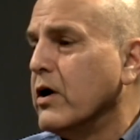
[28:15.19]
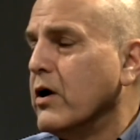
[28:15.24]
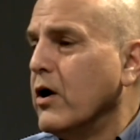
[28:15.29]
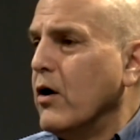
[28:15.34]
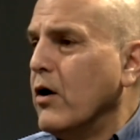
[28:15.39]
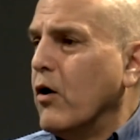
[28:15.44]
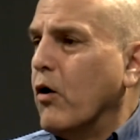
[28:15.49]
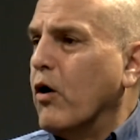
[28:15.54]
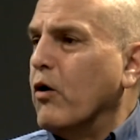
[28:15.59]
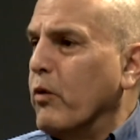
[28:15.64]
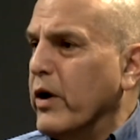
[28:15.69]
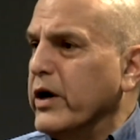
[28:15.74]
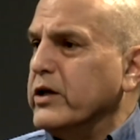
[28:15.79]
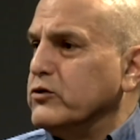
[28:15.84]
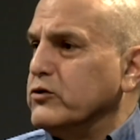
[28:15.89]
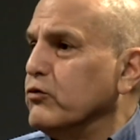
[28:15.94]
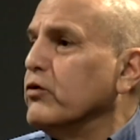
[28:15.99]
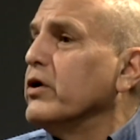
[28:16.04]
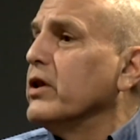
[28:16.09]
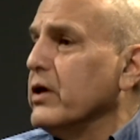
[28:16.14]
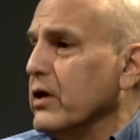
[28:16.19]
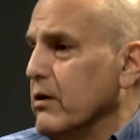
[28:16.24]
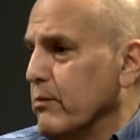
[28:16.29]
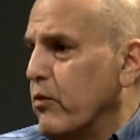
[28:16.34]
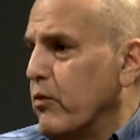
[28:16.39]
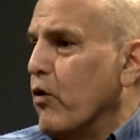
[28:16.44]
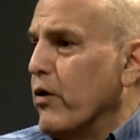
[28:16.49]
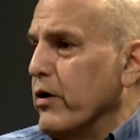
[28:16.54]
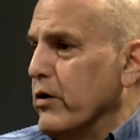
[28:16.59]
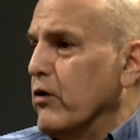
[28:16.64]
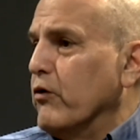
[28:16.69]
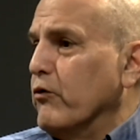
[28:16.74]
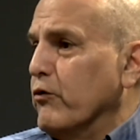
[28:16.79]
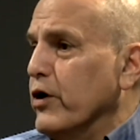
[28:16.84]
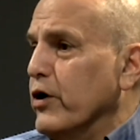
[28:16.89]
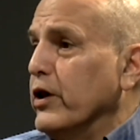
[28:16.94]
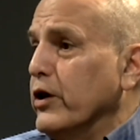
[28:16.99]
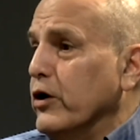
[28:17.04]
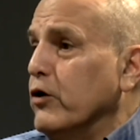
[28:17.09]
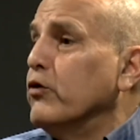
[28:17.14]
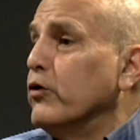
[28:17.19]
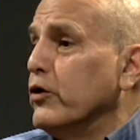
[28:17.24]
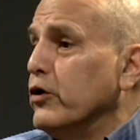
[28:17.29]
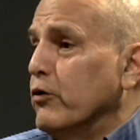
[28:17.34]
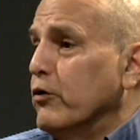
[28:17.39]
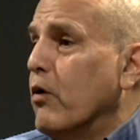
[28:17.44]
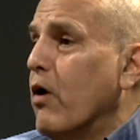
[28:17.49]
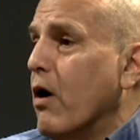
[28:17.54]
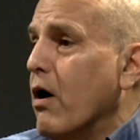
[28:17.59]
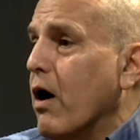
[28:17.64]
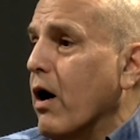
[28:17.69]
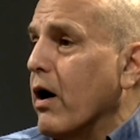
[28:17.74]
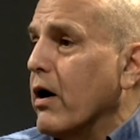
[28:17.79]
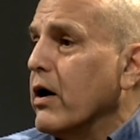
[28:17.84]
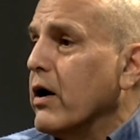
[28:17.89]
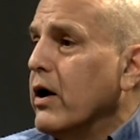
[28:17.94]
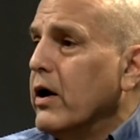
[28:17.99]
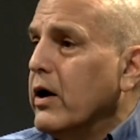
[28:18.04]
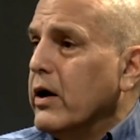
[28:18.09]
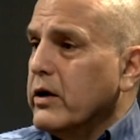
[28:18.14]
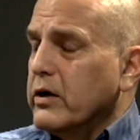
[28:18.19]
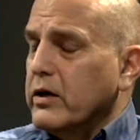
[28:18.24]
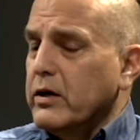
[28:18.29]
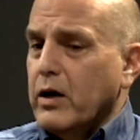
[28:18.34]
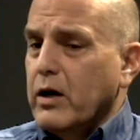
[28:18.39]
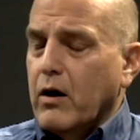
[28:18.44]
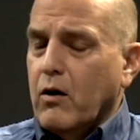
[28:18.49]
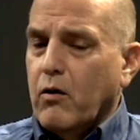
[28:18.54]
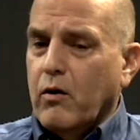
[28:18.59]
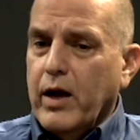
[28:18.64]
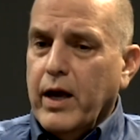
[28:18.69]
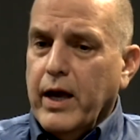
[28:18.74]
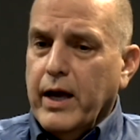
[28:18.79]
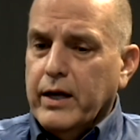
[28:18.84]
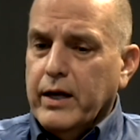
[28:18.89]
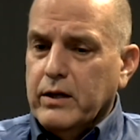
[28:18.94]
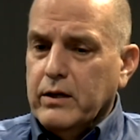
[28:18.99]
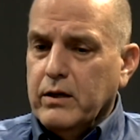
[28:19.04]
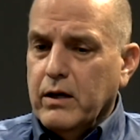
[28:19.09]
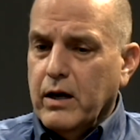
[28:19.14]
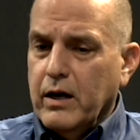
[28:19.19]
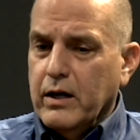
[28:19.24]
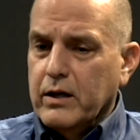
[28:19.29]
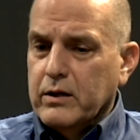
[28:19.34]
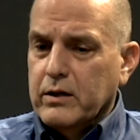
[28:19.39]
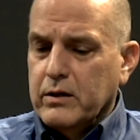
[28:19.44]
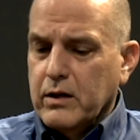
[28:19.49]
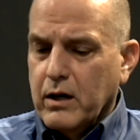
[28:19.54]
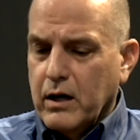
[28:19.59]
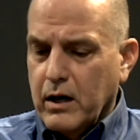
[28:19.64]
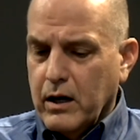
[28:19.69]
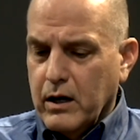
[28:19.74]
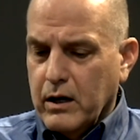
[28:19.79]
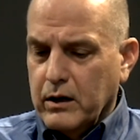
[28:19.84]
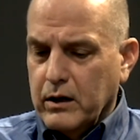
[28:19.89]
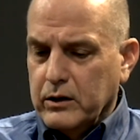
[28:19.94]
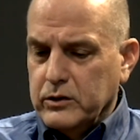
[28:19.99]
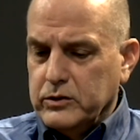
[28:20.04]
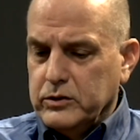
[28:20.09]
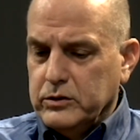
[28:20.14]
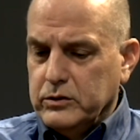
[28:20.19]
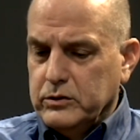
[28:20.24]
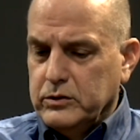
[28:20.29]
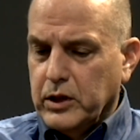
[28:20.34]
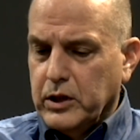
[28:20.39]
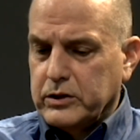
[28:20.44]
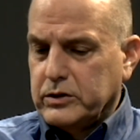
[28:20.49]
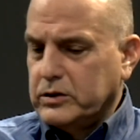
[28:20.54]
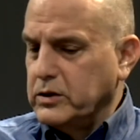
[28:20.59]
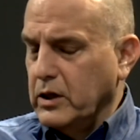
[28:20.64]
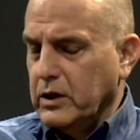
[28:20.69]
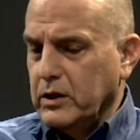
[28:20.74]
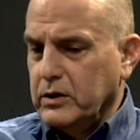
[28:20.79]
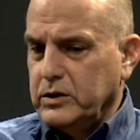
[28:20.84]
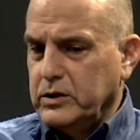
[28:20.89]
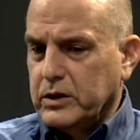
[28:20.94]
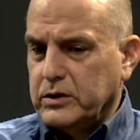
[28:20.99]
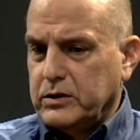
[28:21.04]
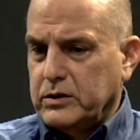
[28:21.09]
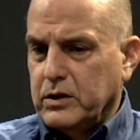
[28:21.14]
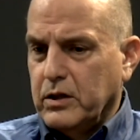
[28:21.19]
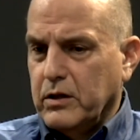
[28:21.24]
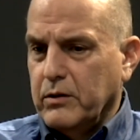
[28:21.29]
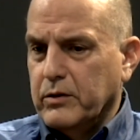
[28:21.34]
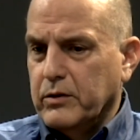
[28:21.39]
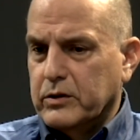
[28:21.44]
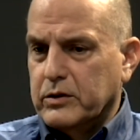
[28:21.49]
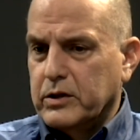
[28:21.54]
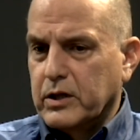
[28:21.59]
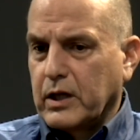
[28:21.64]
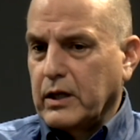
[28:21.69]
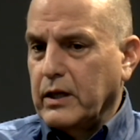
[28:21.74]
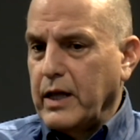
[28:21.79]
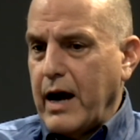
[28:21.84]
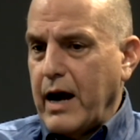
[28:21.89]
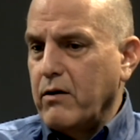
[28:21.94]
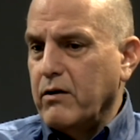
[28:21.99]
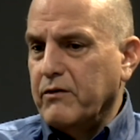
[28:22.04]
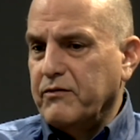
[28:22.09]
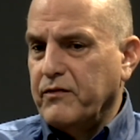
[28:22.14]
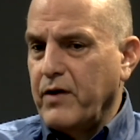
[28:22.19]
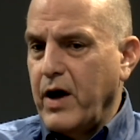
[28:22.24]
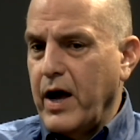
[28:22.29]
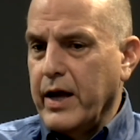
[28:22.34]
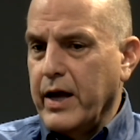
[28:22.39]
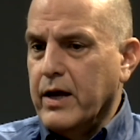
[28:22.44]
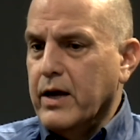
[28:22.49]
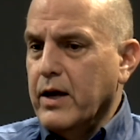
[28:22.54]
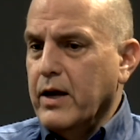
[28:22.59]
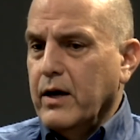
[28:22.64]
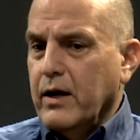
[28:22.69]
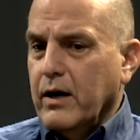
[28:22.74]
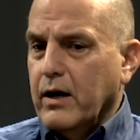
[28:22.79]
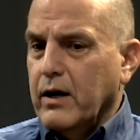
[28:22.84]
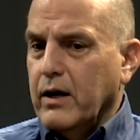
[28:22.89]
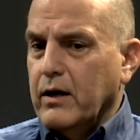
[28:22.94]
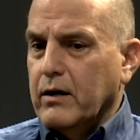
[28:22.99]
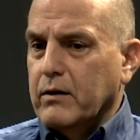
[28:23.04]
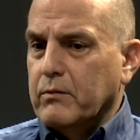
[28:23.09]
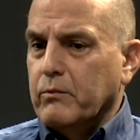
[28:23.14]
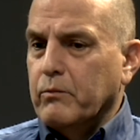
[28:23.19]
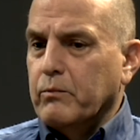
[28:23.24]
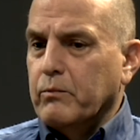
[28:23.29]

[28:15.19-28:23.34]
or what is really important or really who you are you know, and, and uh, just, to, just to, to clarify, um,